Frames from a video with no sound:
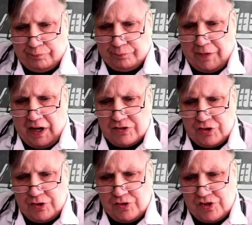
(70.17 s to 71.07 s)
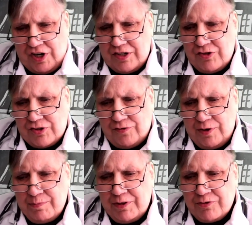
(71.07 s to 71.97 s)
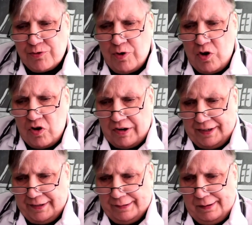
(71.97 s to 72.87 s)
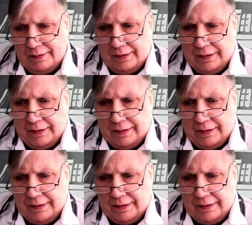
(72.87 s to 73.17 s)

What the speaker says: I should judge from the drawing